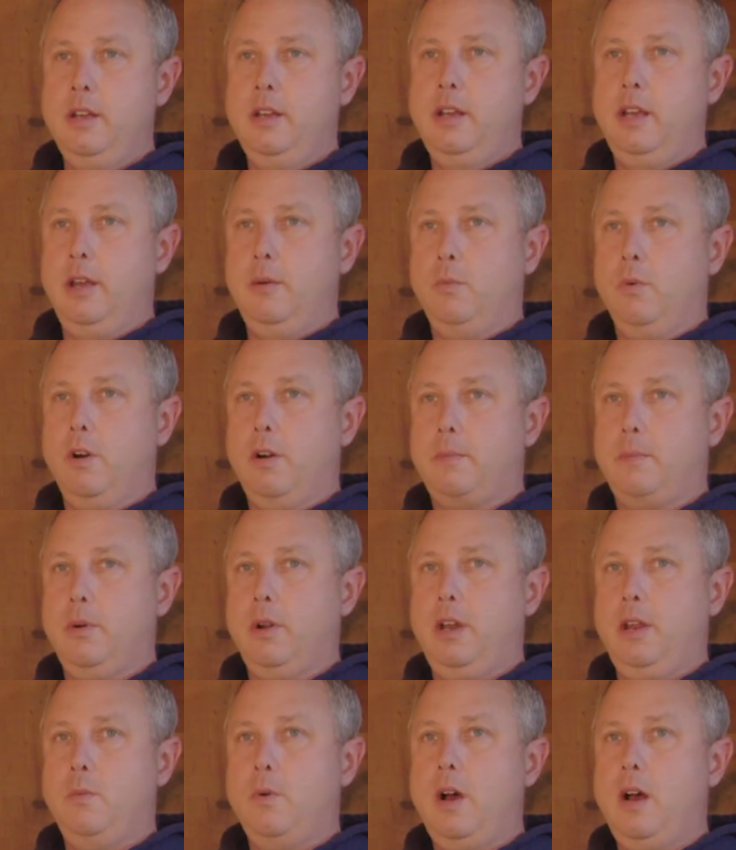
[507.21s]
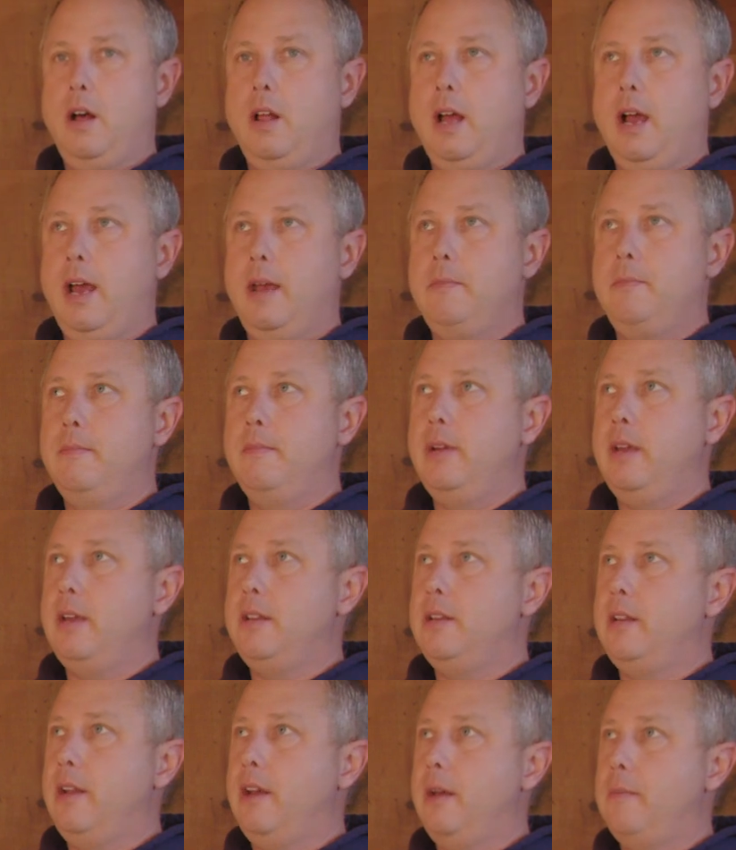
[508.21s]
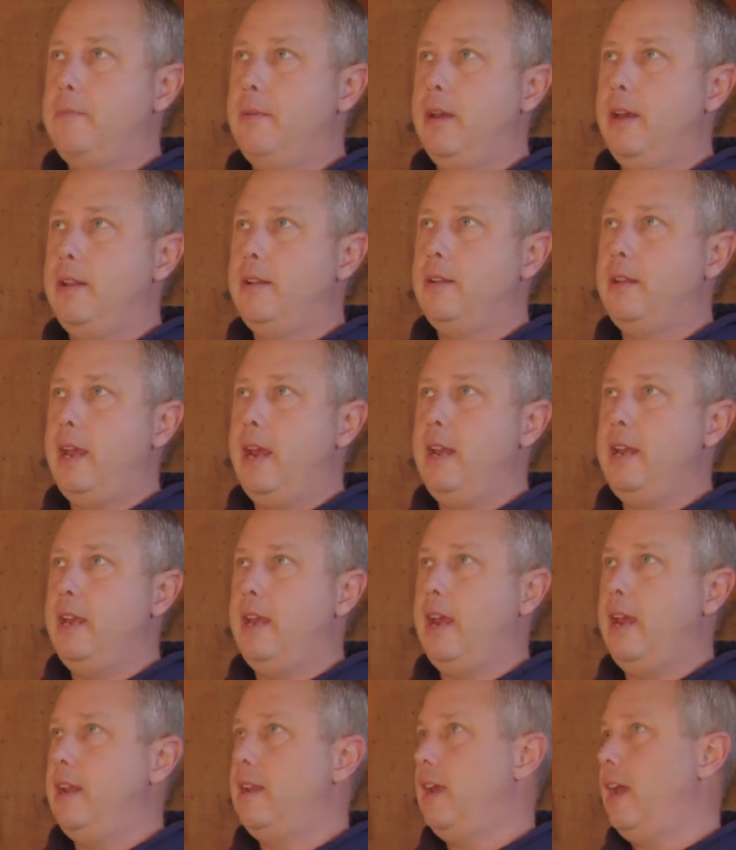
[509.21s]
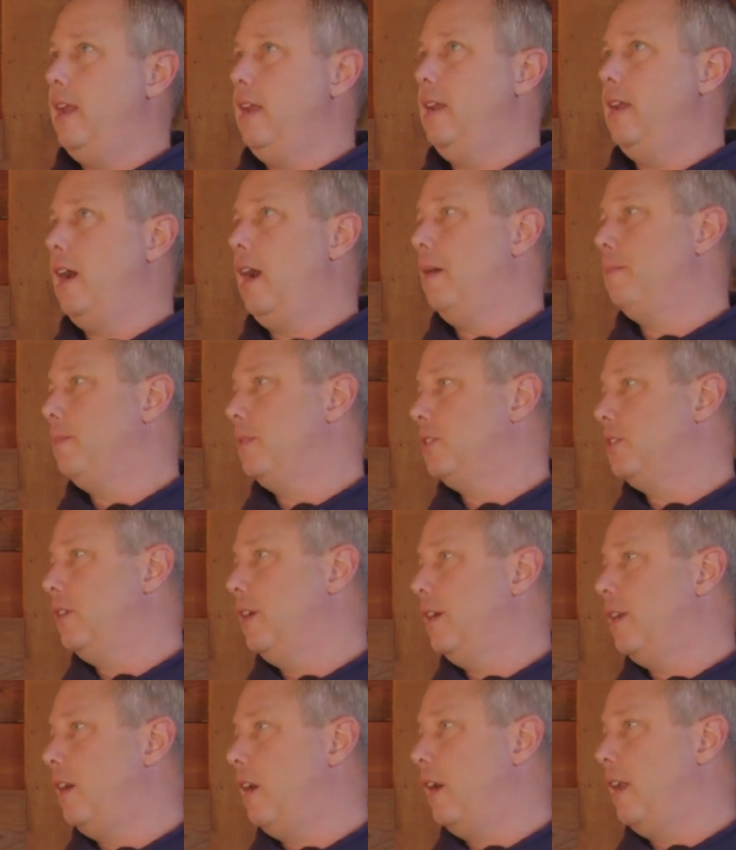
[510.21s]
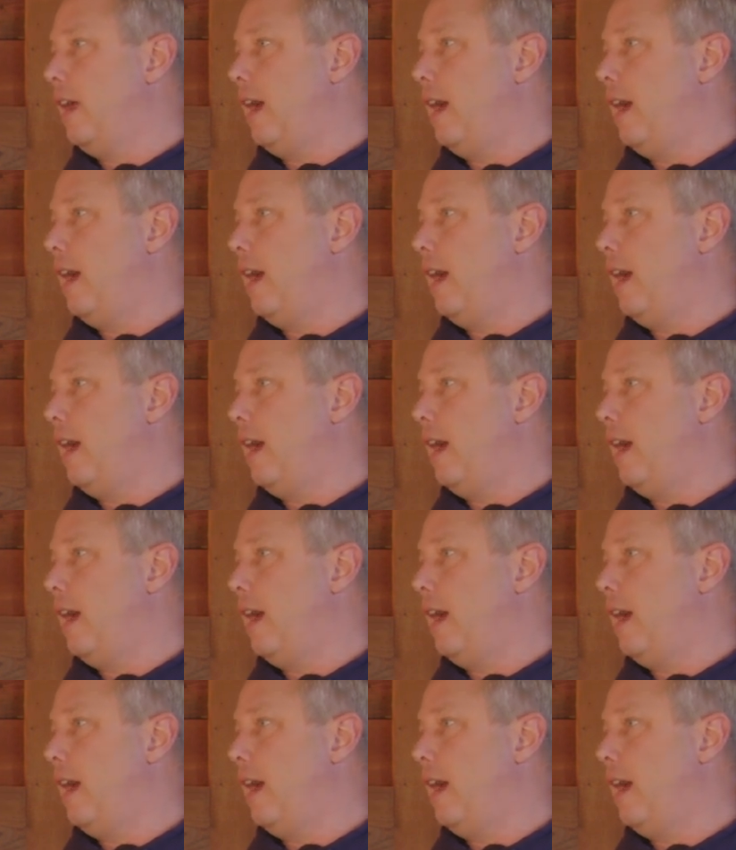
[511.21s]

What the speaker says: it worked pretty well. I ended up at 88, 89% on